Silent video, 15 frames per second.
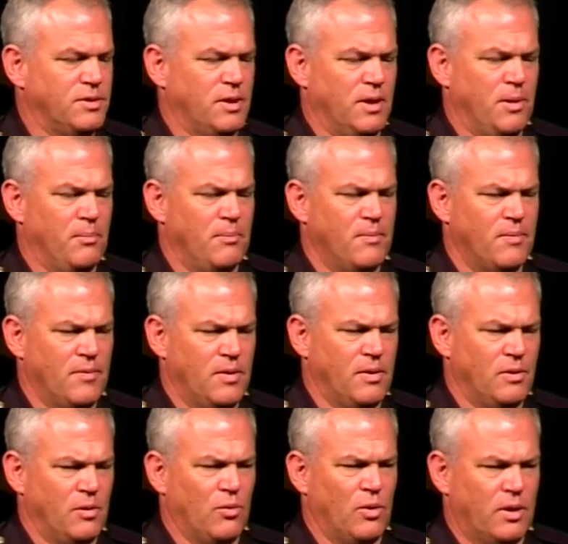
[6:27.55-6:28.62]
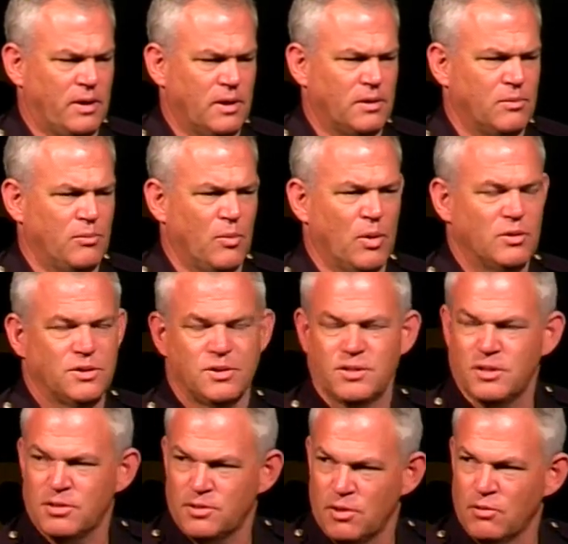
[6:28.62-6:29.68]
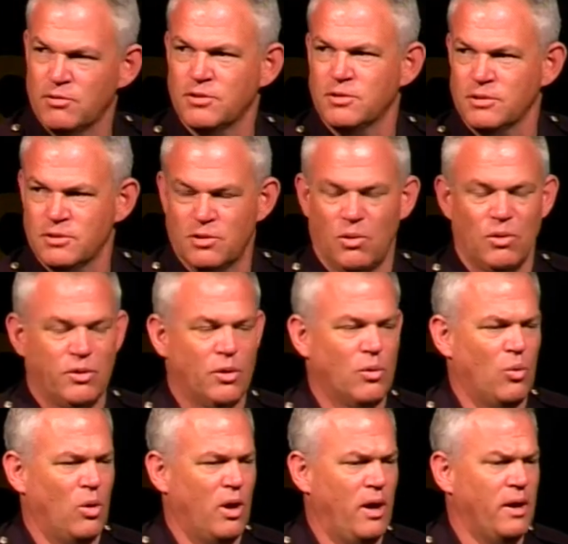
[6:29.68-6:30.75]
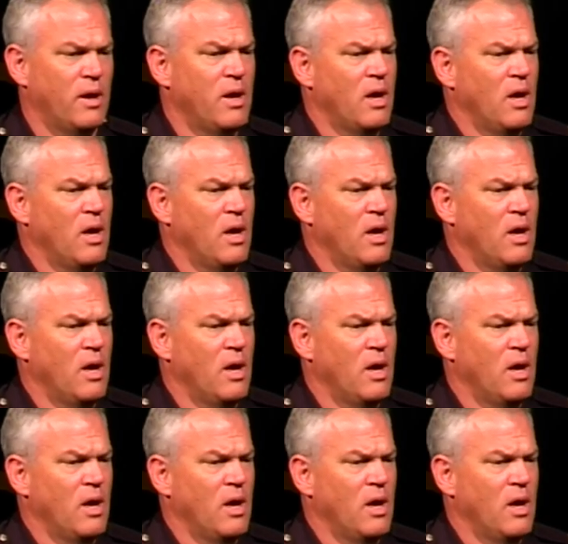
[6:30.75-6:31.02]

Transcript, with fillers: Um, you, know, you want to get emergency services going your way.